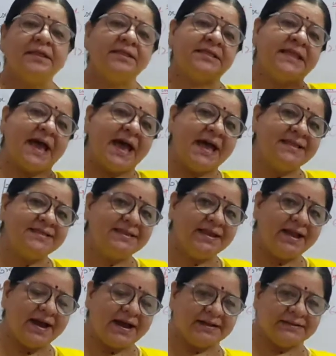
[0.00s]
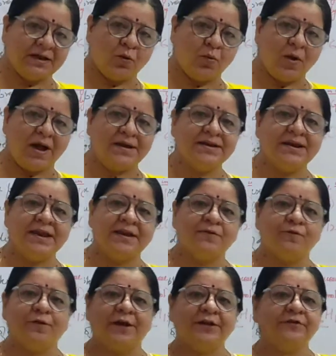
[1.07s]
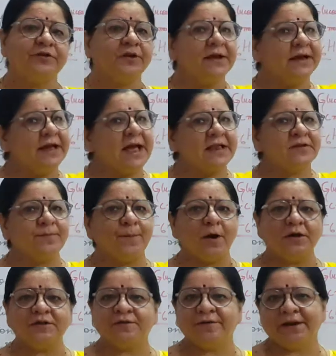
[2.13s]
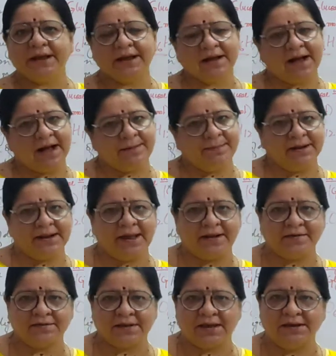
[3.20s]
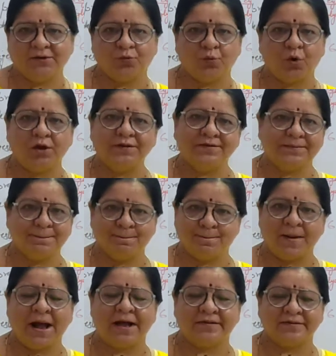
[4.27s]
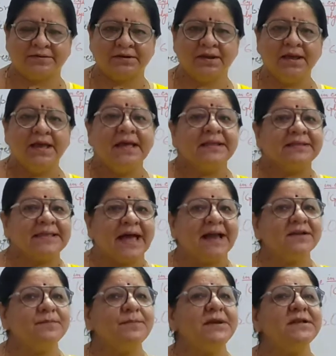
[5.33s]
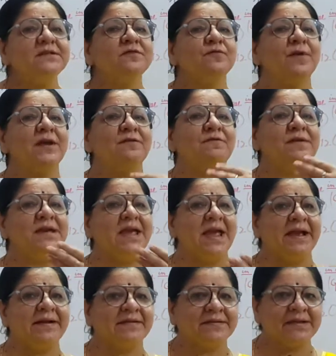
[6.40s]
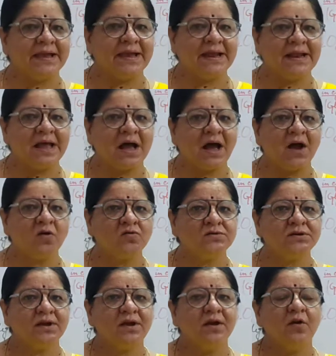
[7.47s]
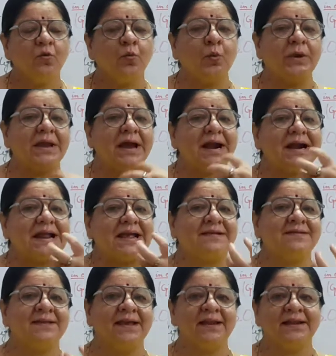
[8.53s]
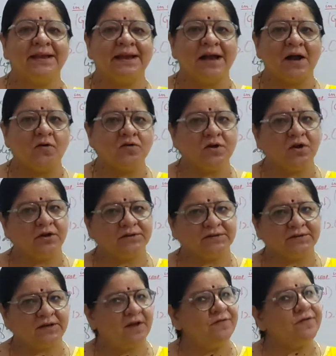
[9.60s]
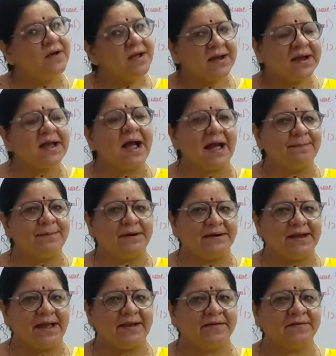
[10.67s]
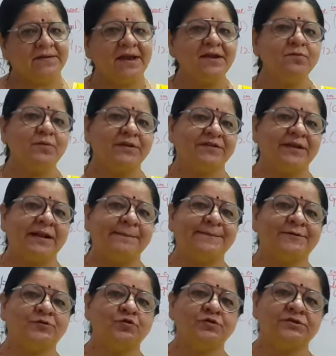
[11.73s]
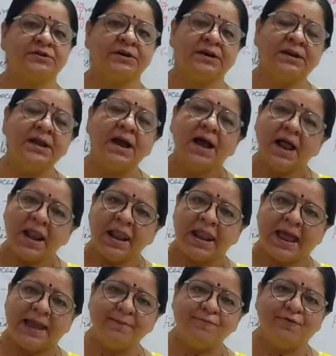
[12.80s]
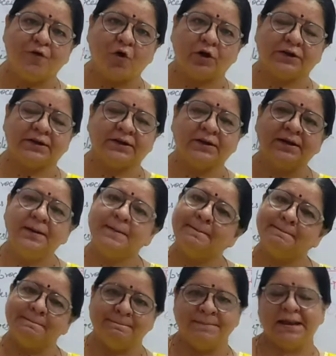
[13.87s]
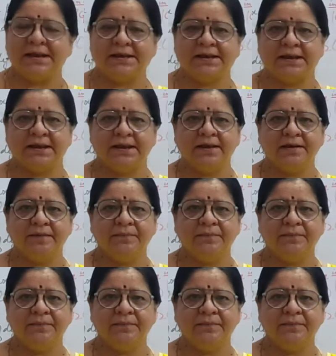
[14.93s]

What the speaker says: than the other one in which atmospheric carbon dioxide was passed. That means when we exhale out, we are exhaling out lots of carbon dioxide, which helps to turn lime water milky.